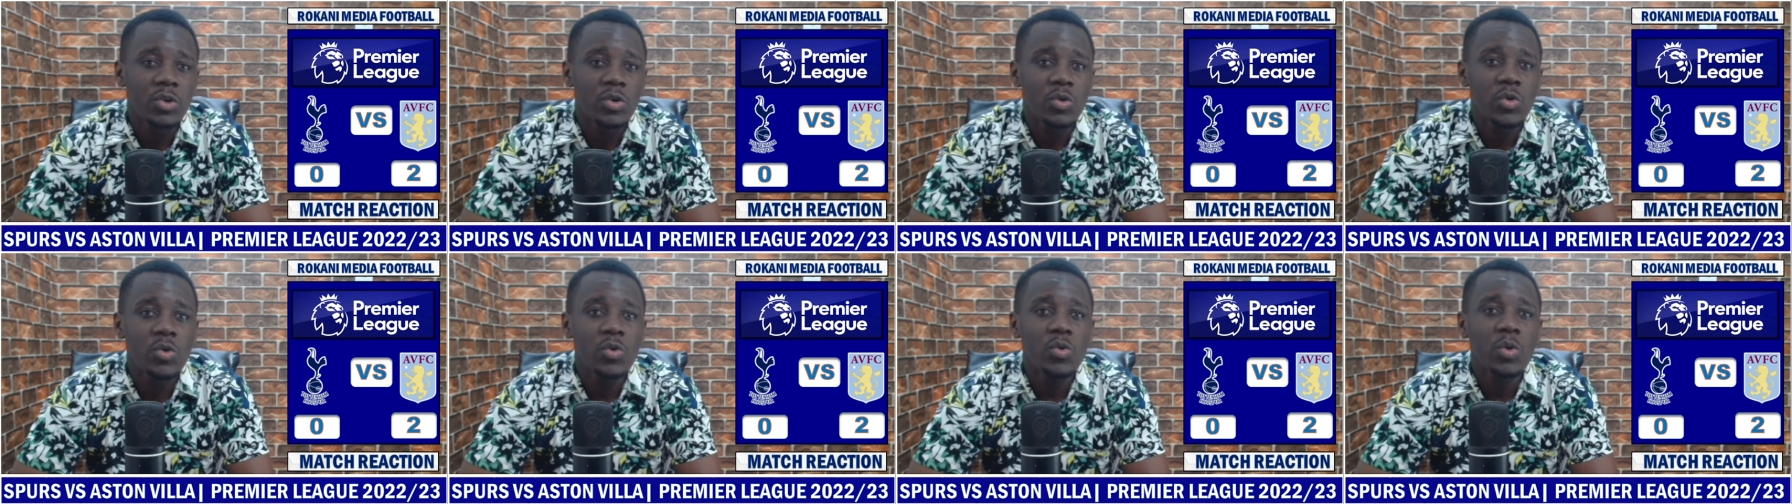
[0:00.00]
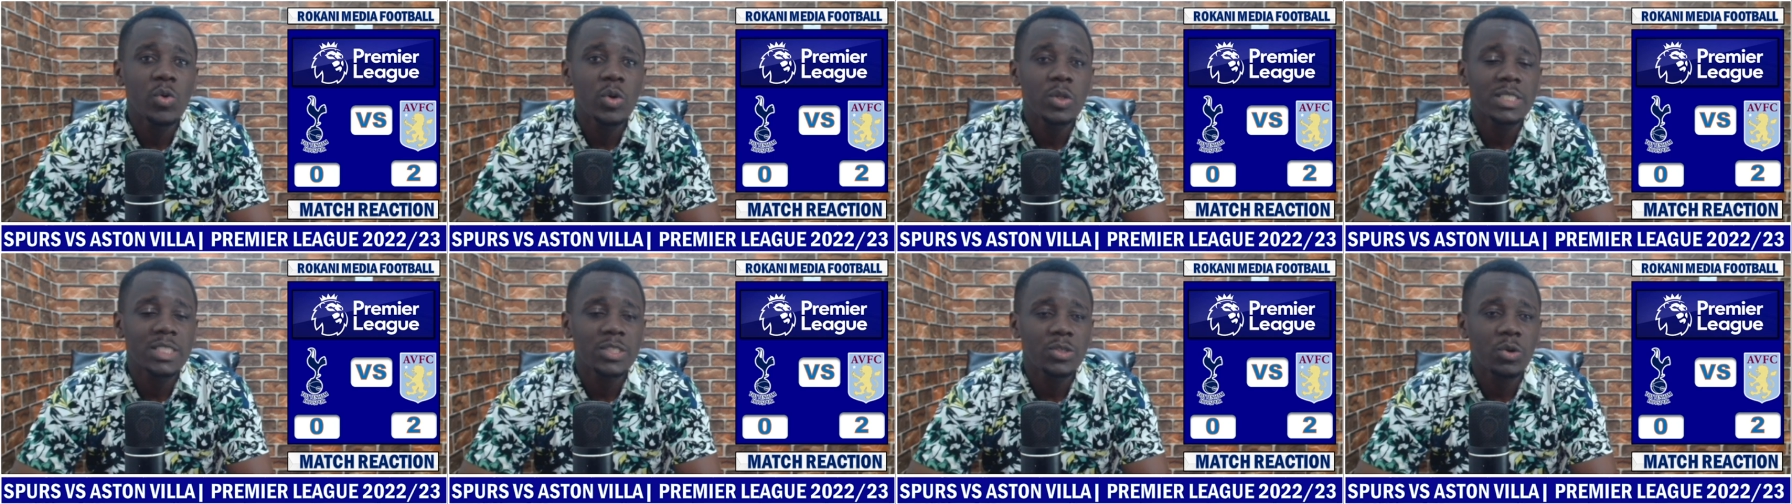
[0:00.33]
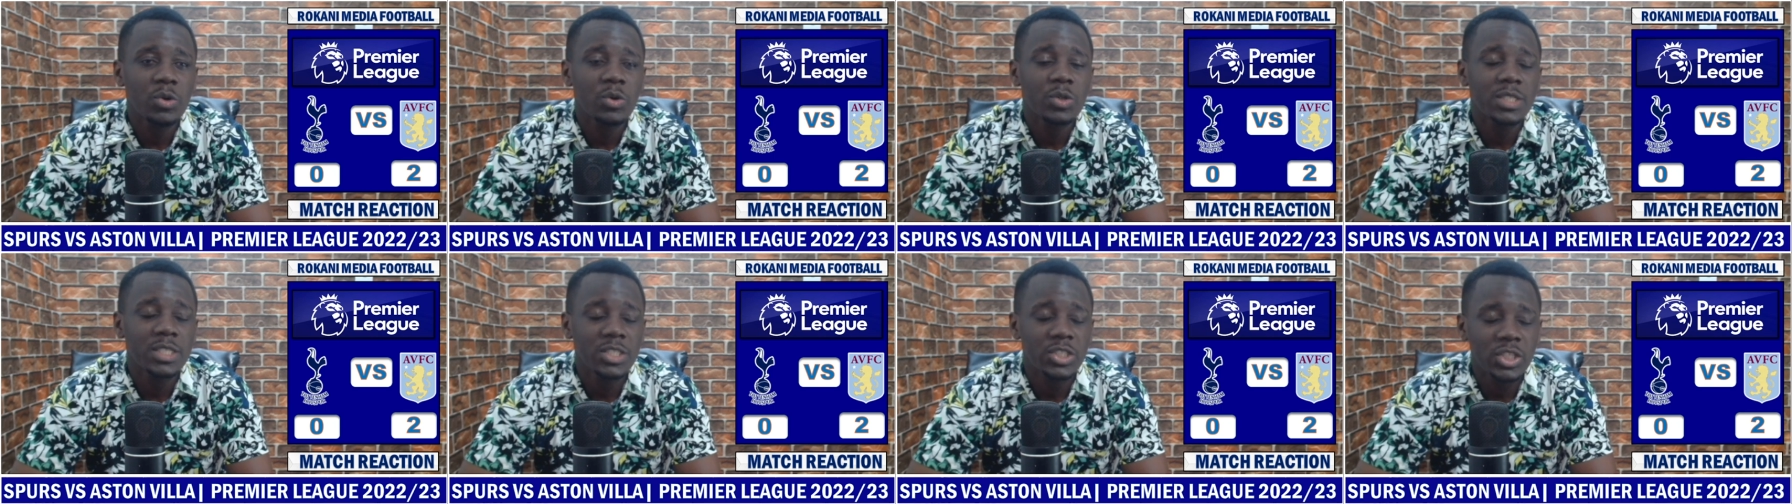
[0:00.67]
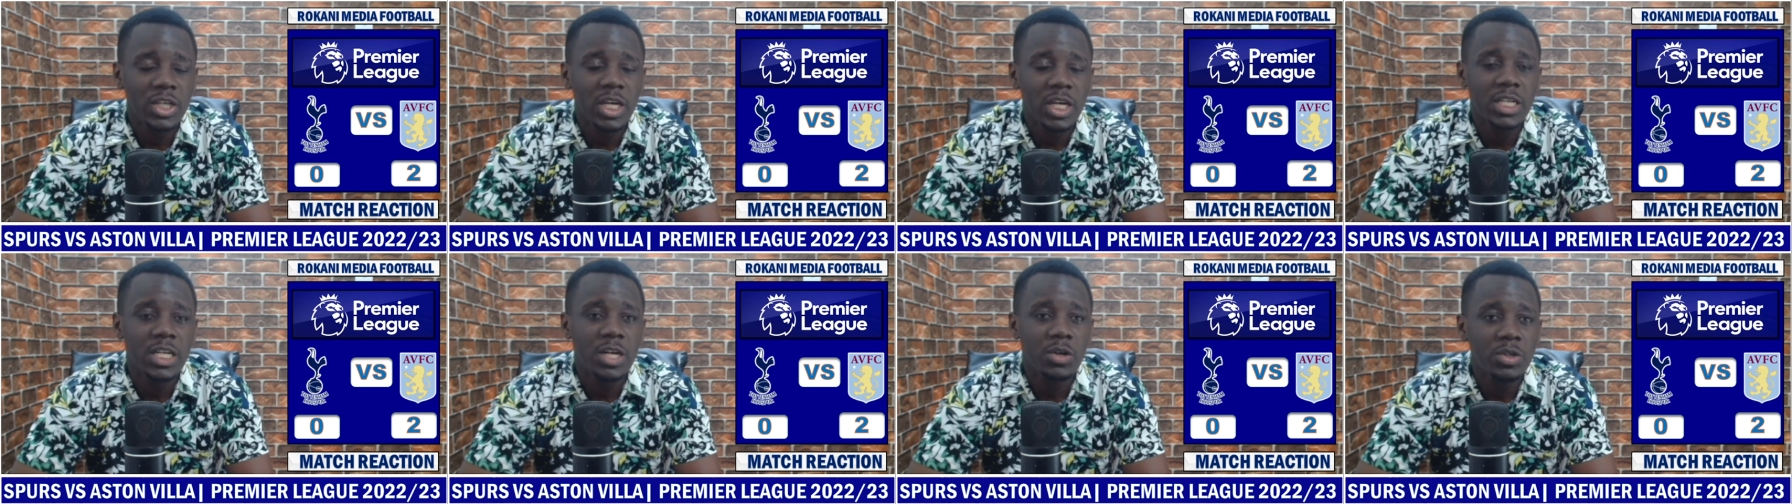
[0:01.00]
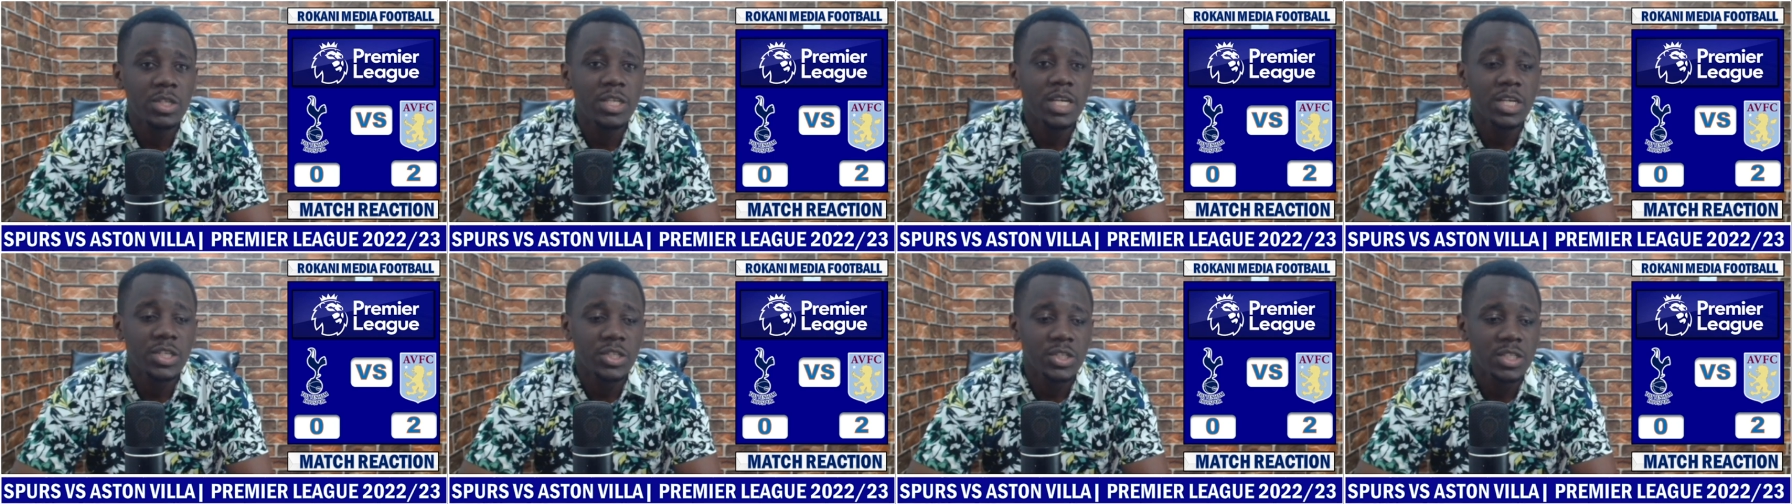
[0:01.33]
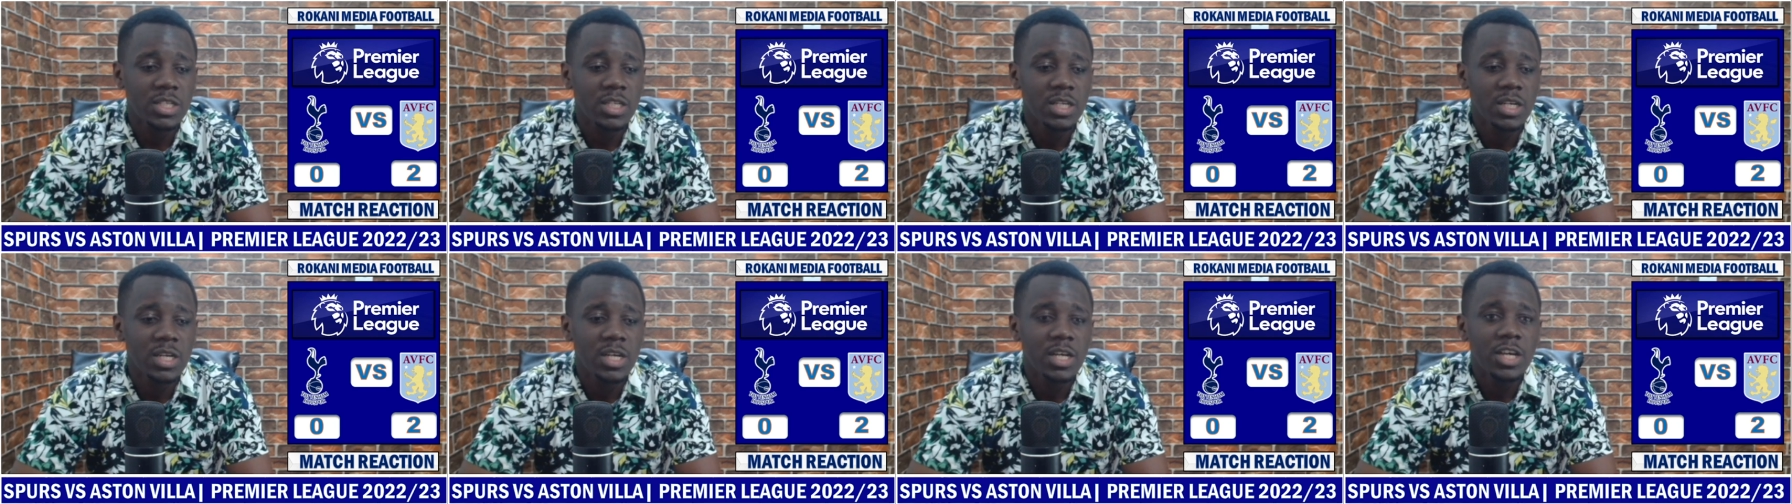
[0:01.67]
who was coaching Shakhtar
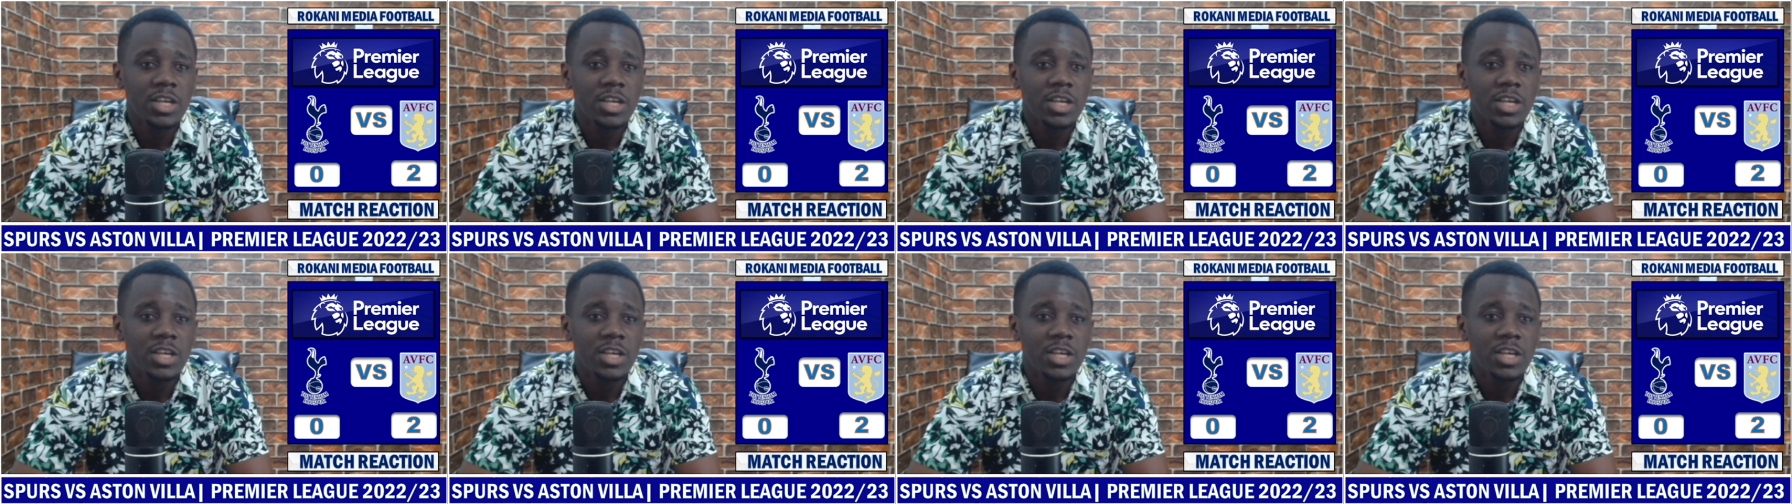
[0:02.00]
Donetsk?